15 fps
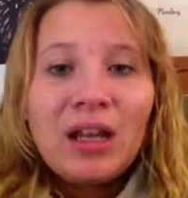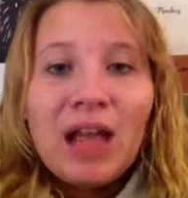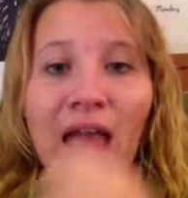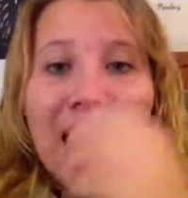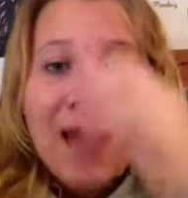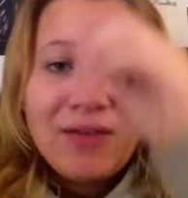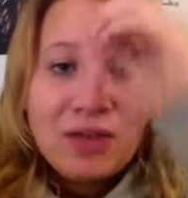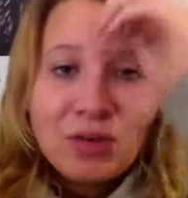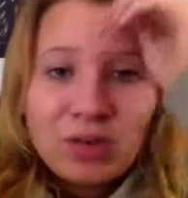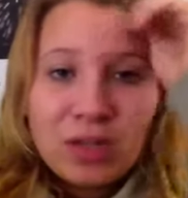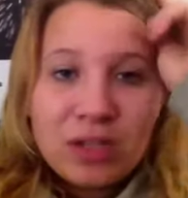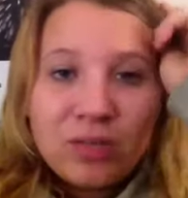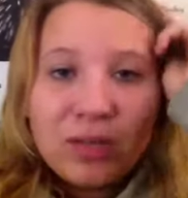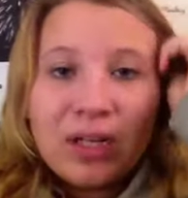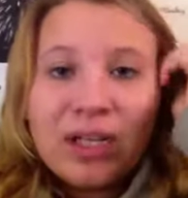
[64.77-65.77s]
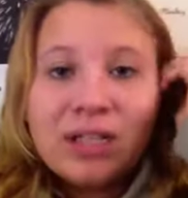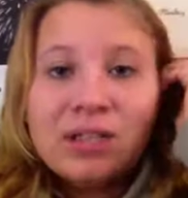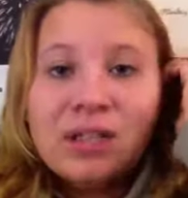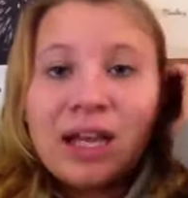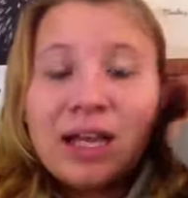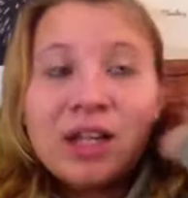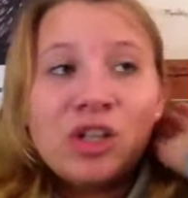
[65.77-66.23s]
afterwards when they,
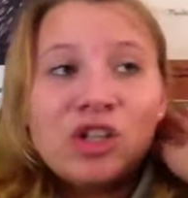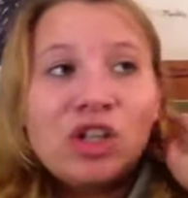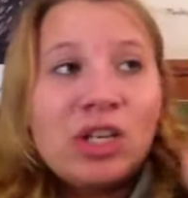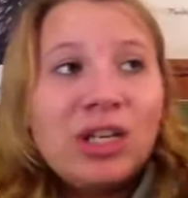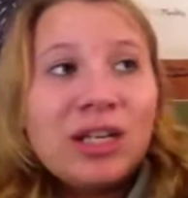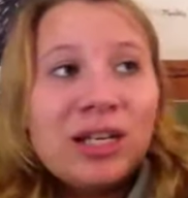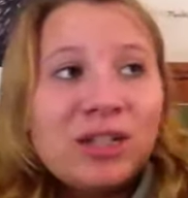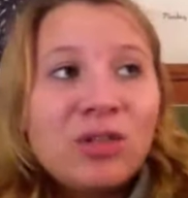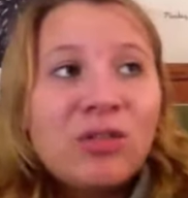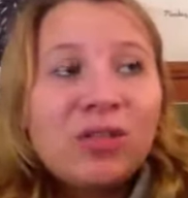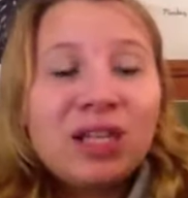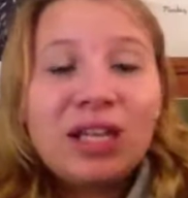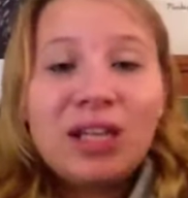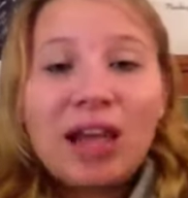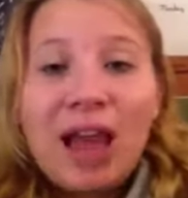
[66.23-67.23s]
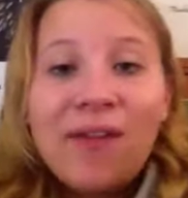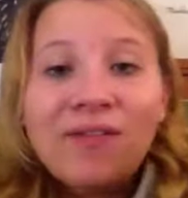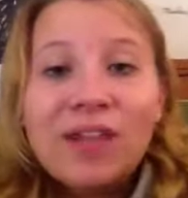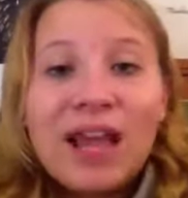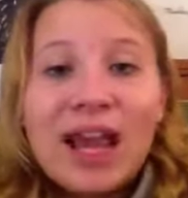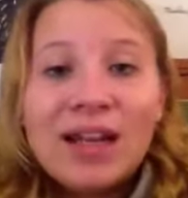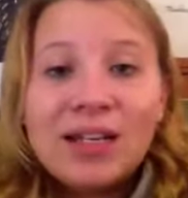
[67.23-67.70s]
like, because as soon as he left,
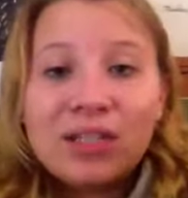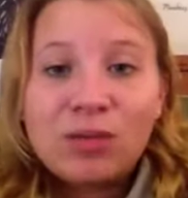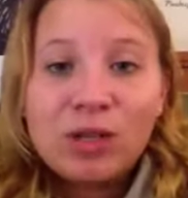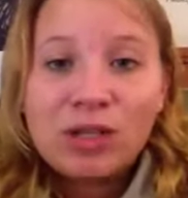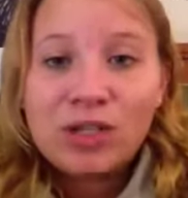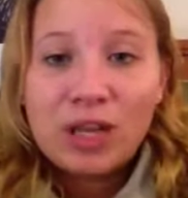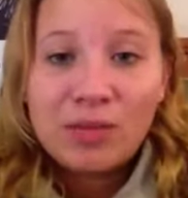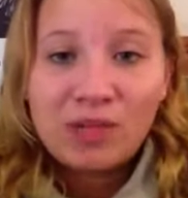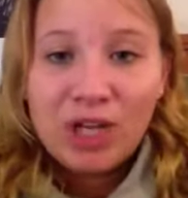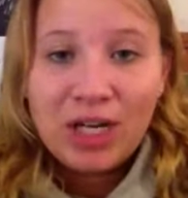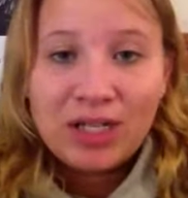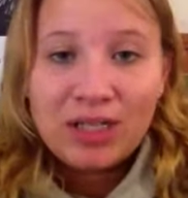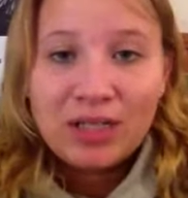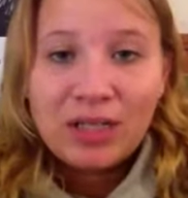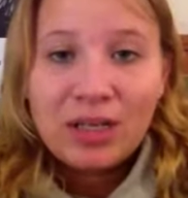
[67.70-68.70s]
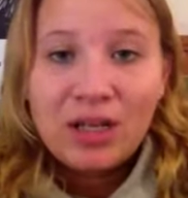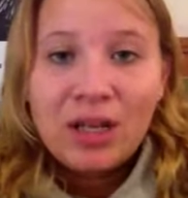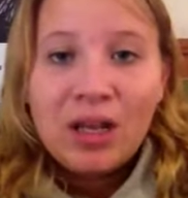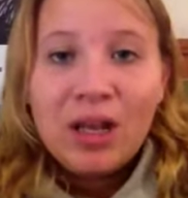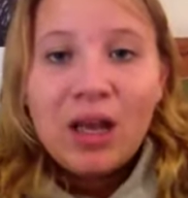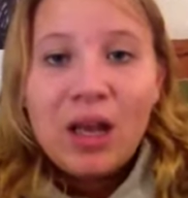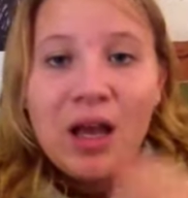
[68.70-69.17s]
they had to switch subjects.
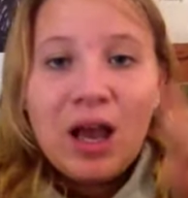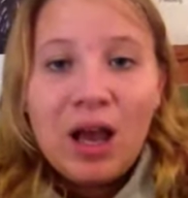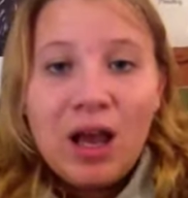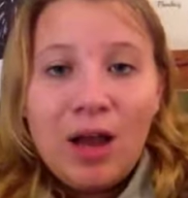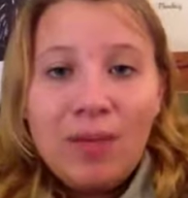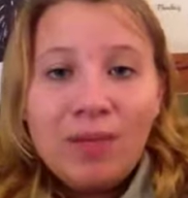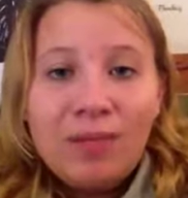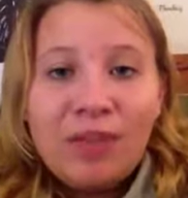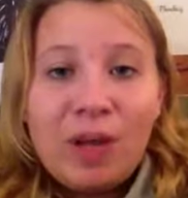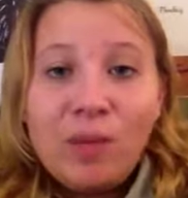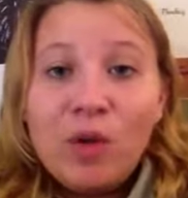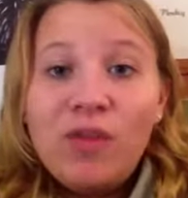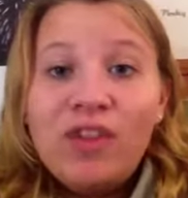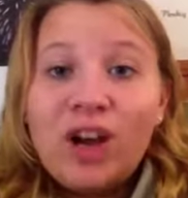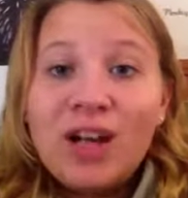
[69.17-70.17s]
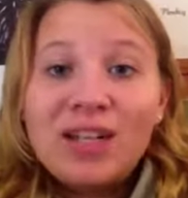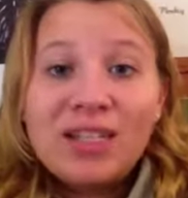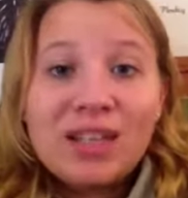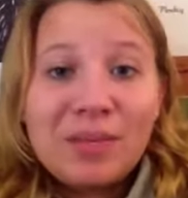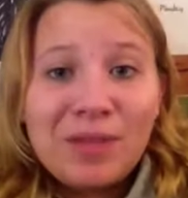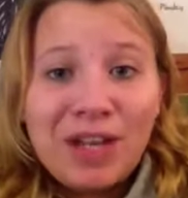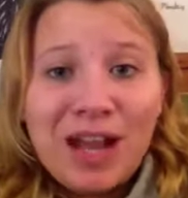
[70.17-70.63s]
They moved on to
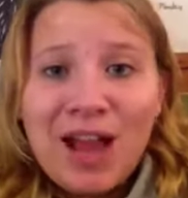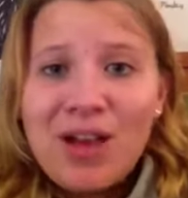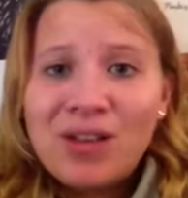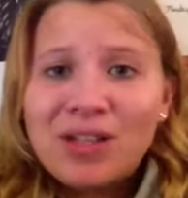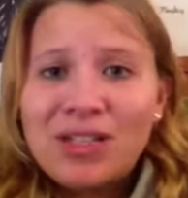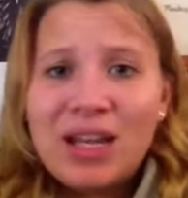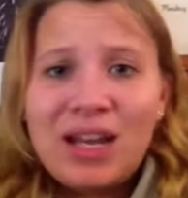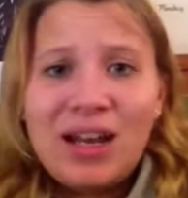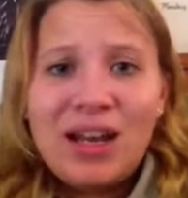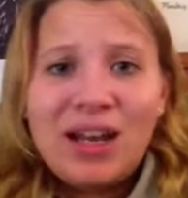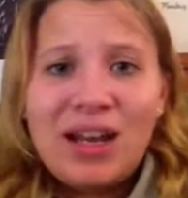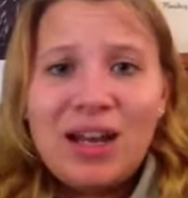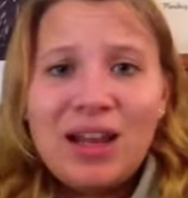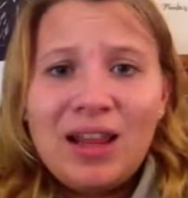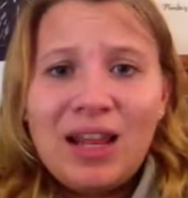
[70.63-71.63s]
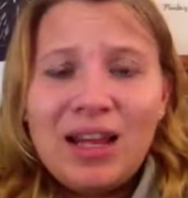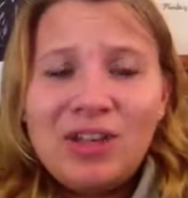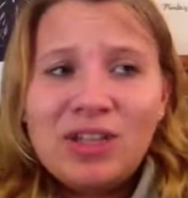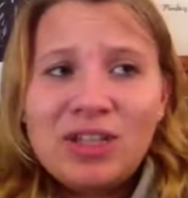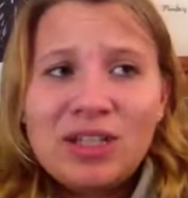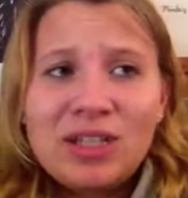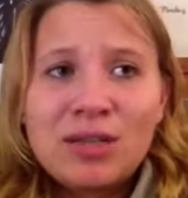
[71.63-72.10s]
something else, and they
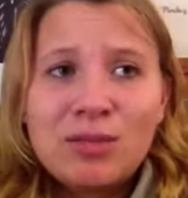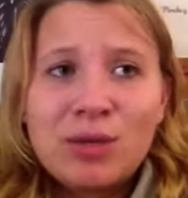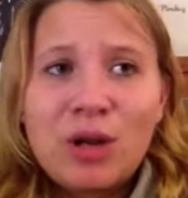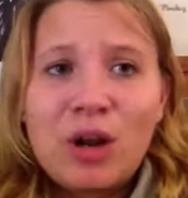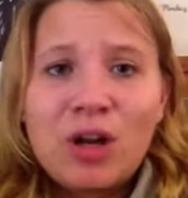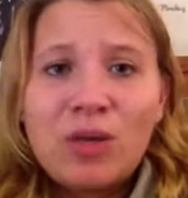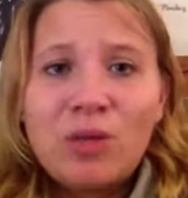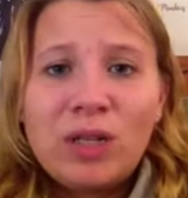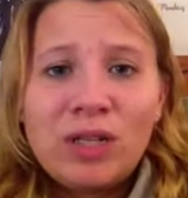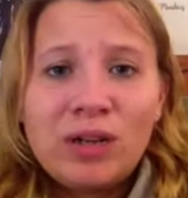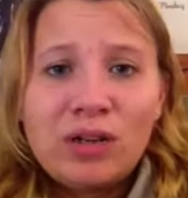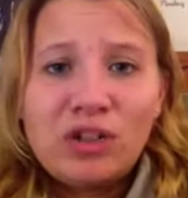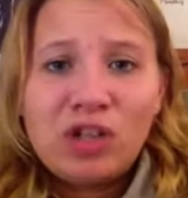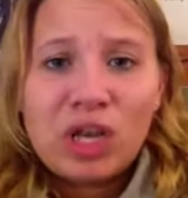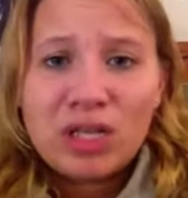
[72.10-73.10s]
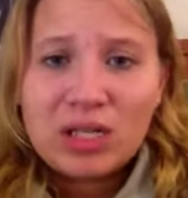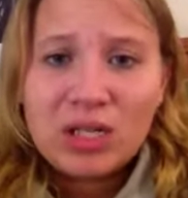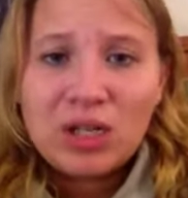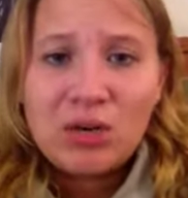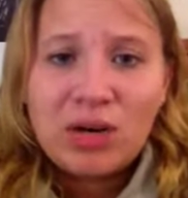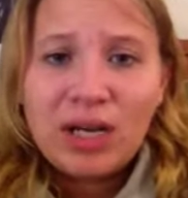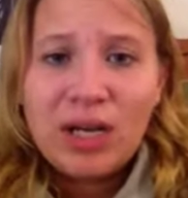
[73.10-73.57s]
just disregarded what they were just
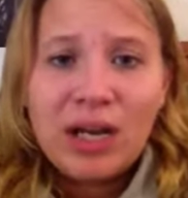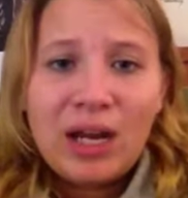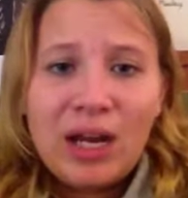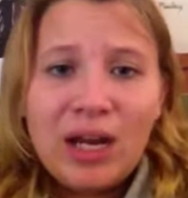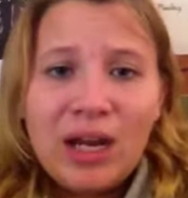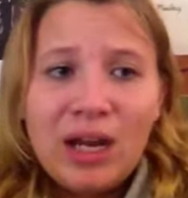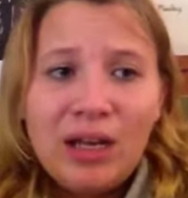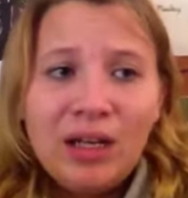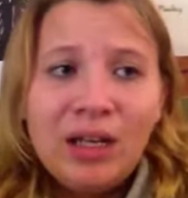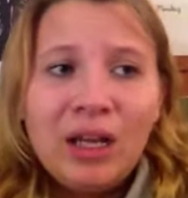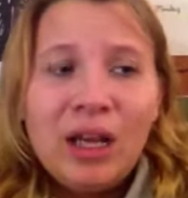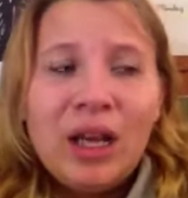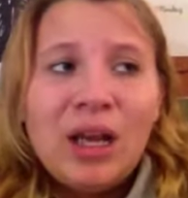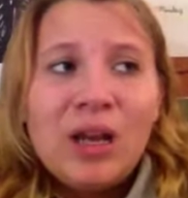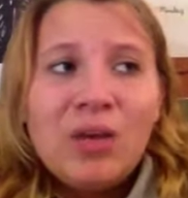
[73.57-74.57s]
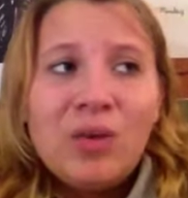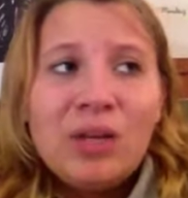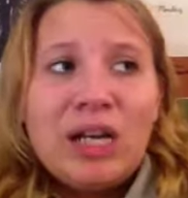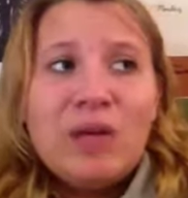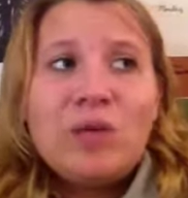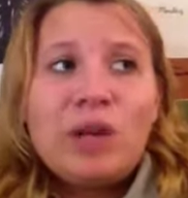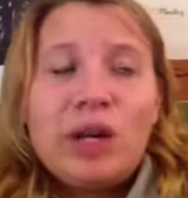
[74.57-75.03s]
doing, and were
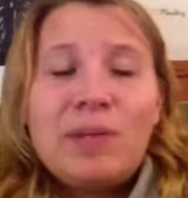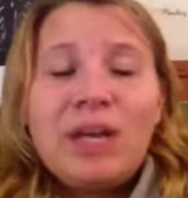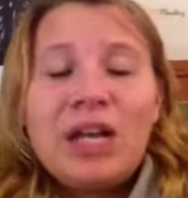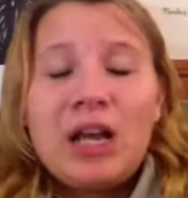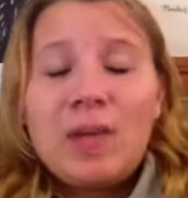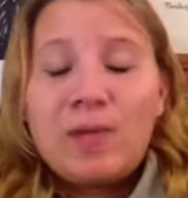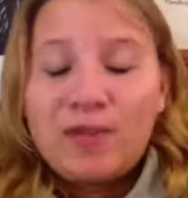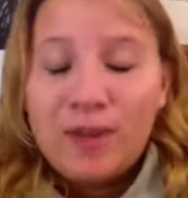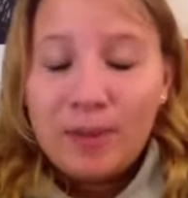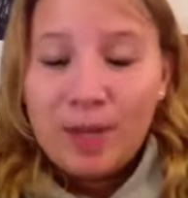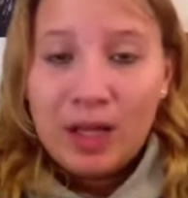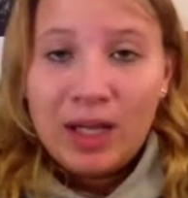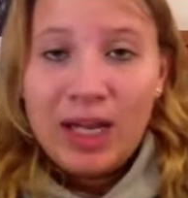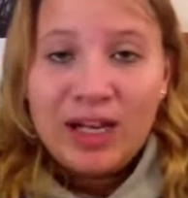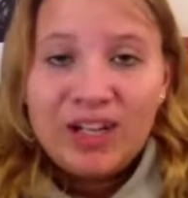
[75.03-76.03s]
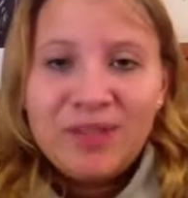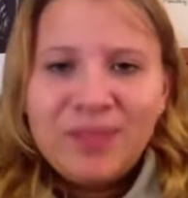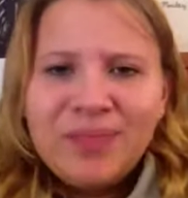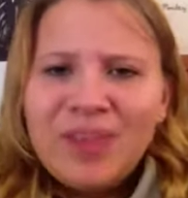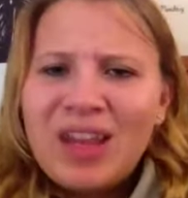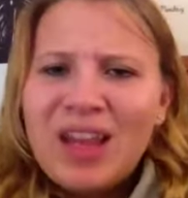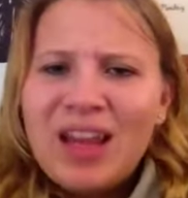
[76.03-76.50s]
like, we're going to pick up from it later.
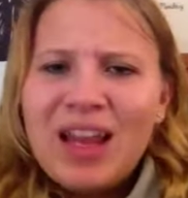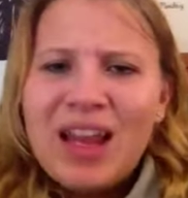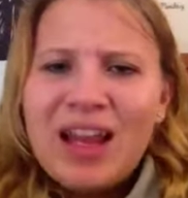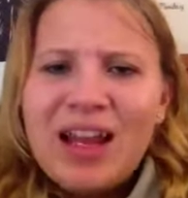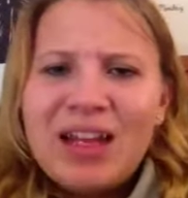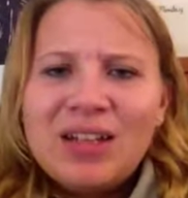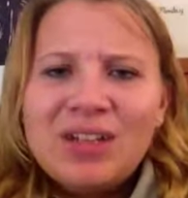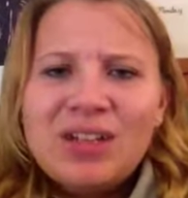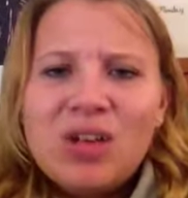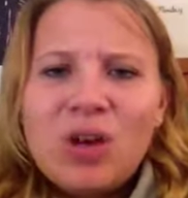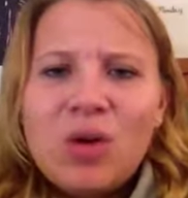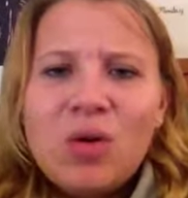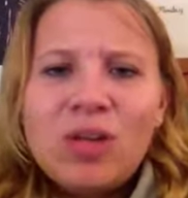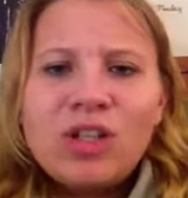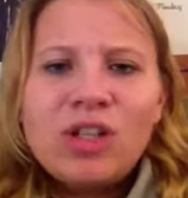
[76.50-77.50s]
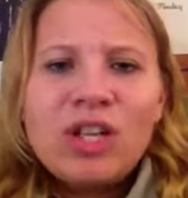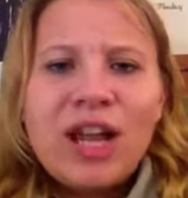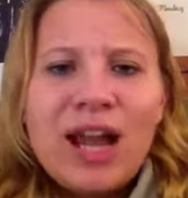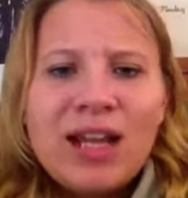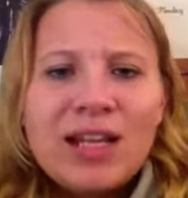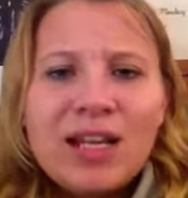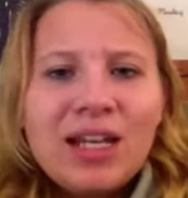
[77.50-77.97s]
And so when she
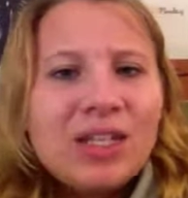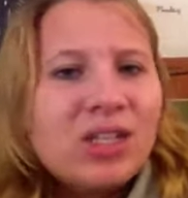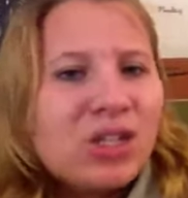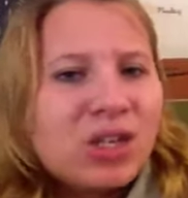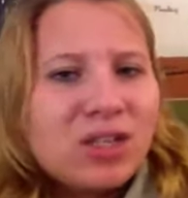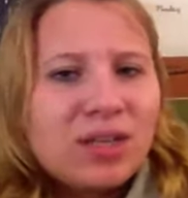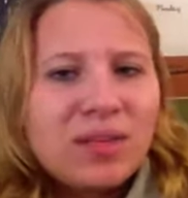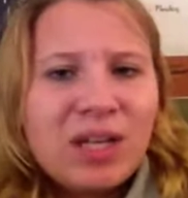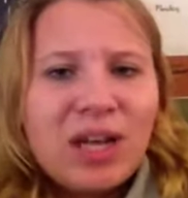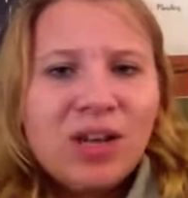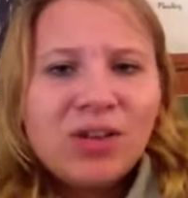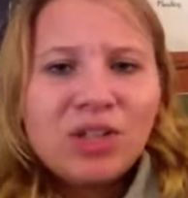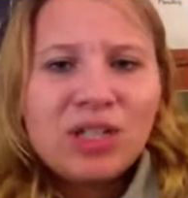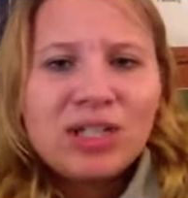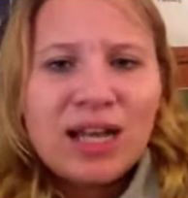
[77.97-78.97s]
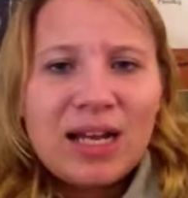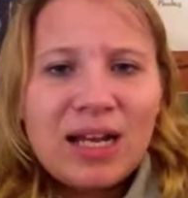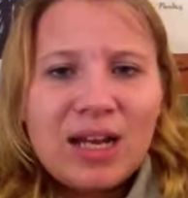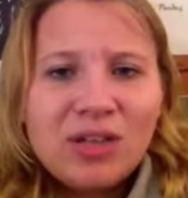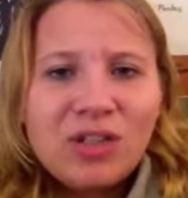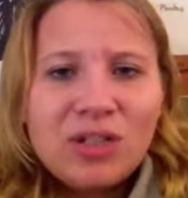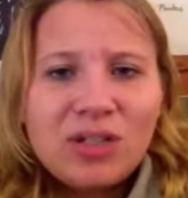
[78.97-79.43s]
had the kids start something else, she sat
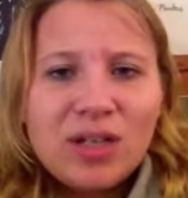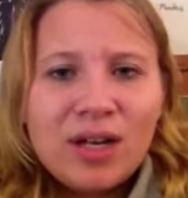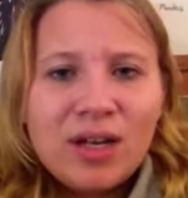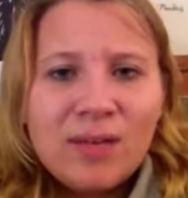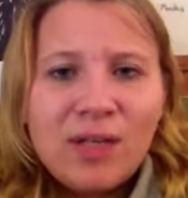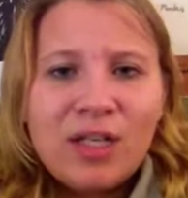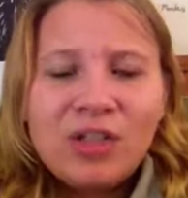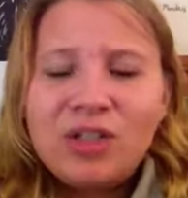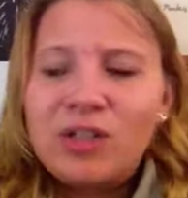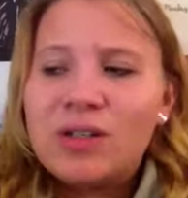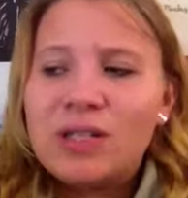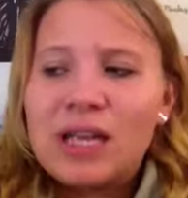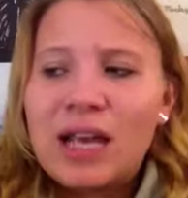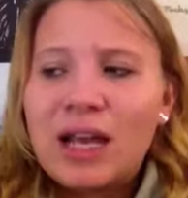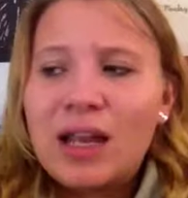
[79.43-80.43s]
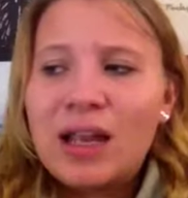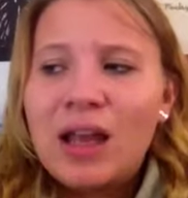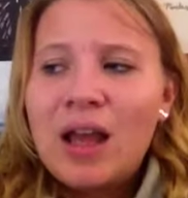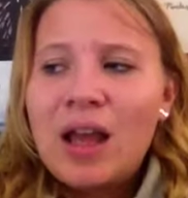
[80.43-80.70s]
down, she was talking to me, and she was like,